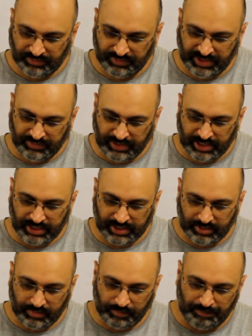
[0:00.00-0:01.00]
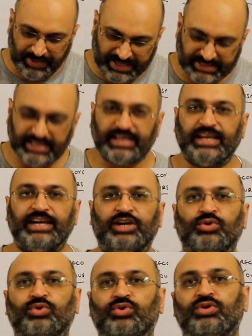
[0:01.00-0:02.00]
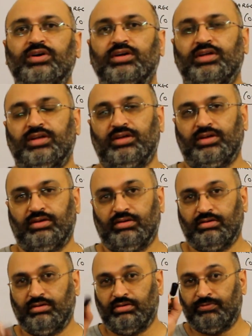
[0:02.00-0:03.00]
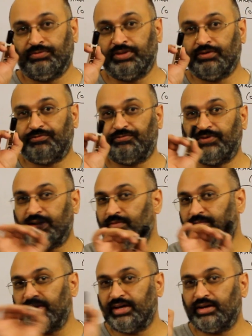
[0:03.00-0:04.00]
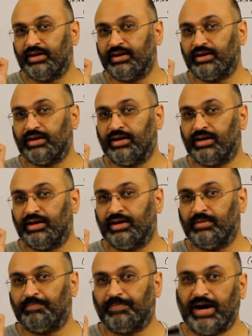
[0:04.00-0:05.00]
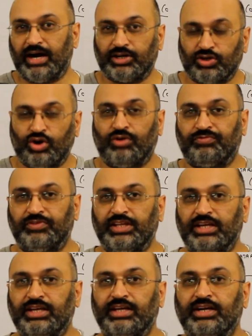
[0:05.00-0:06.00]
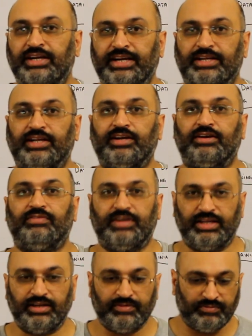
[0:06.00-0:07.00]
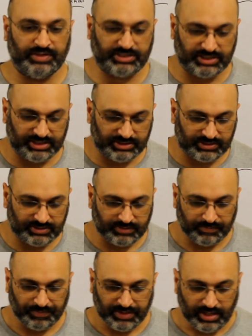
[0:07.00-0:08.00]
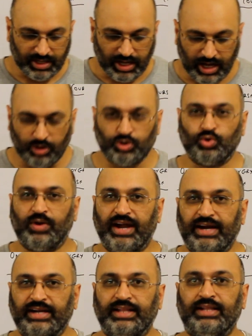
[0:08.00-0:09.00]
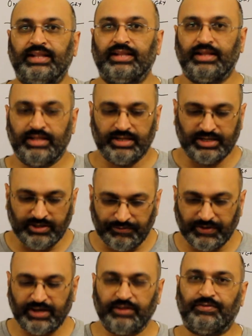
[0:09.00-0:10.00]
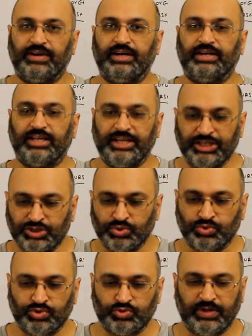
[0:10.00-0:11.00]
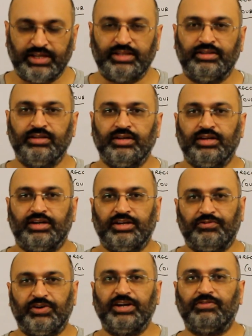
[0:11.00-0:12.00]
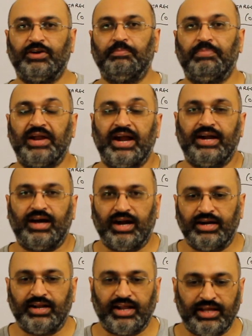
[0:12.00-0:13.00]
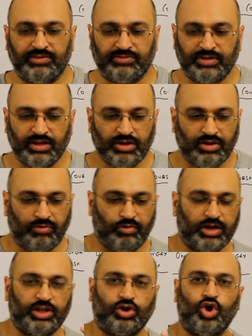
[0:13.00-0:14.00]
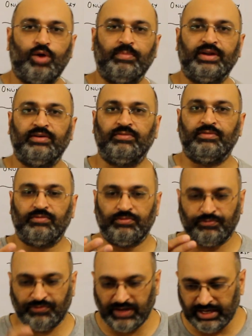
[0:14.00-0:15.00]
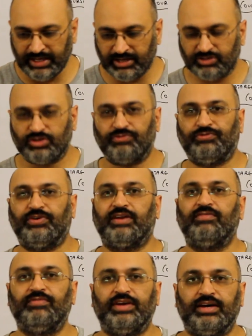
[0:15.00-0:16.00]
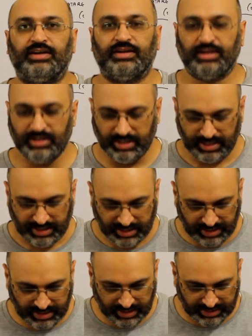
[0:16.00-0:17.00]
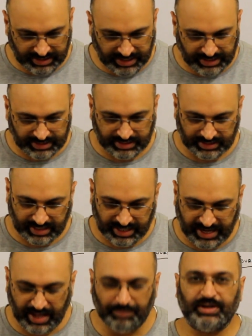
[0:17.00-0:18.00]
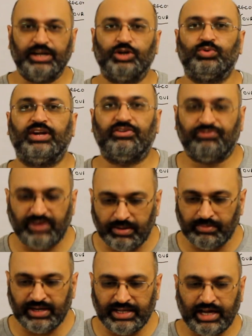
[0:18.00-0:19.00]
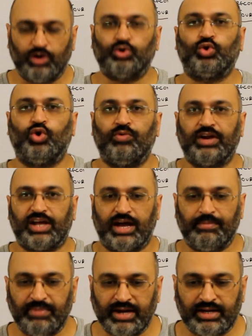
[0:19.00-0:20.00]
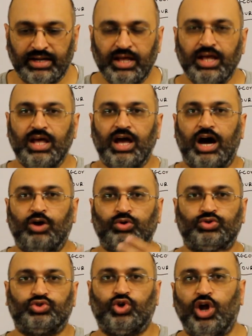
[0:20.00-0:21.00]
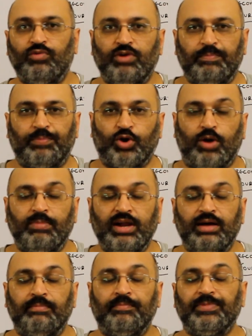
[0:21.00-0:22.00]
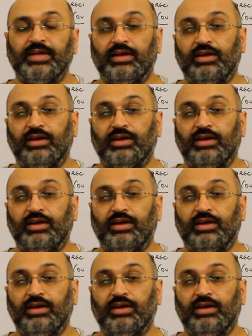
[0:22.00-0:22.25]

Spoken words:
we will basically do the firmware part of the data recovery, which is how to handle different issues with different brand hard drives, what are the common failures of firmware that can happen into that family, how to overcome it, how to solve a problem